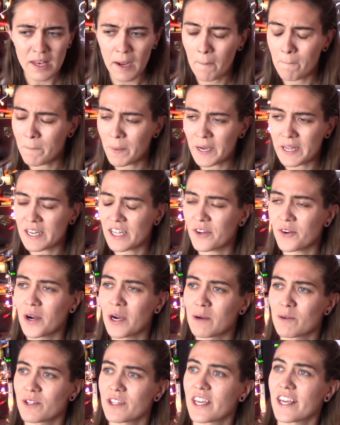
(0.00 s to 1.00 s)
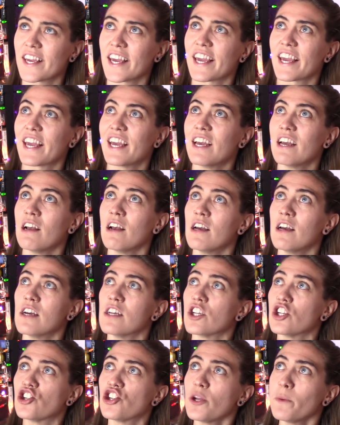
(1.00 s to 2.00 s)
But, you know, I was thinking,
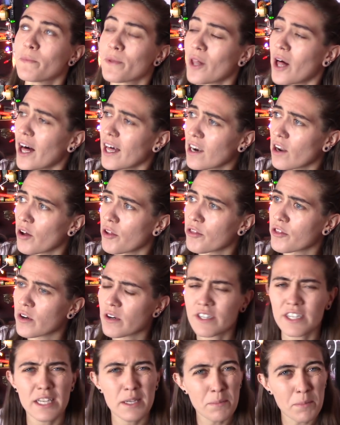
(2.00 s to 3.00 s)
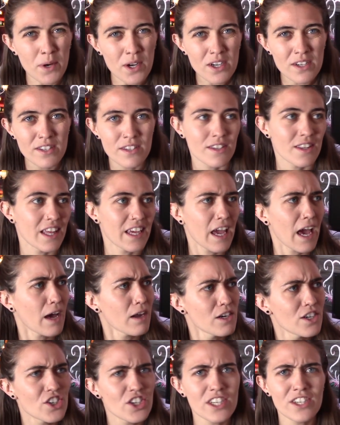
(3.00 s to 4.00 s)
did she plot all 13 books? Like, how
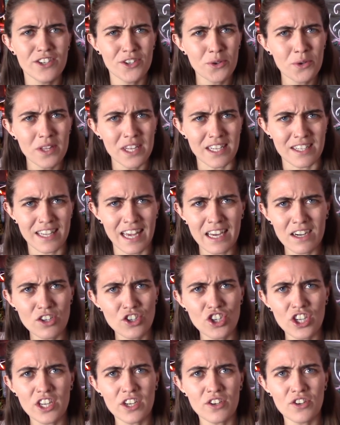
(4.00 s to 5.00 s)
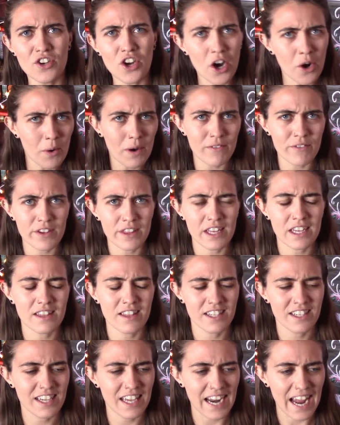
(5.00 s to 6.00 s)
does she do this? How does she know everything
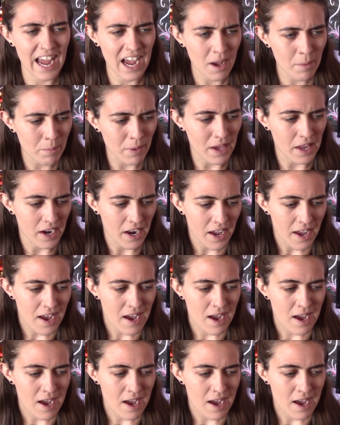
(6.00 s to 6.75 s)
that's going to happen?